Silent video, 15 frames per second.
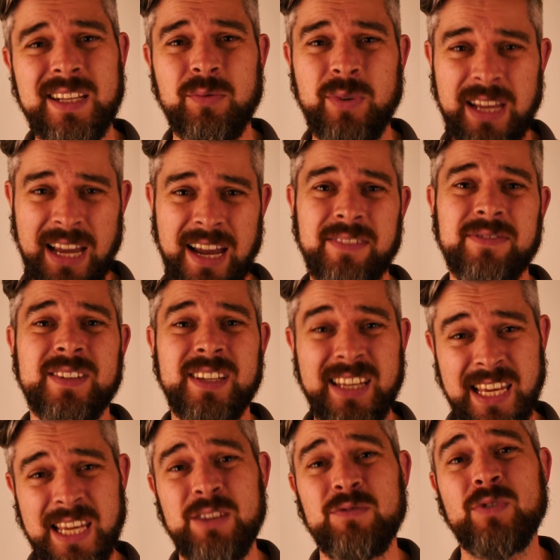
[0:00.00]
that we have to
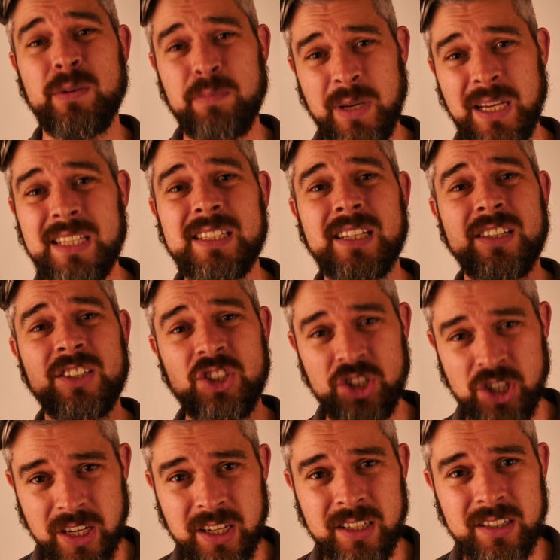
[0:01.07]
keep repeating
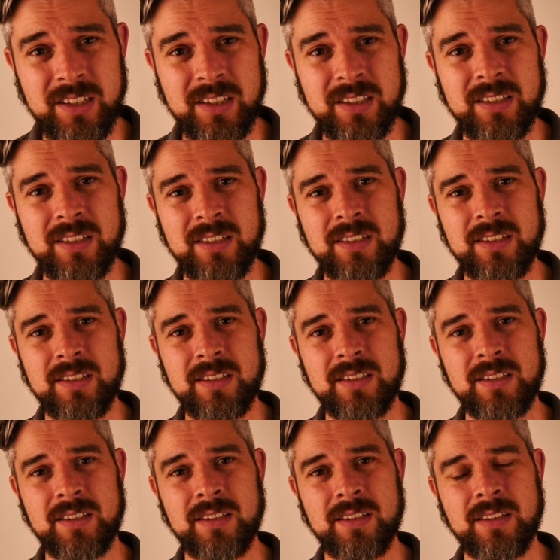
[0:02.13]
Jesus.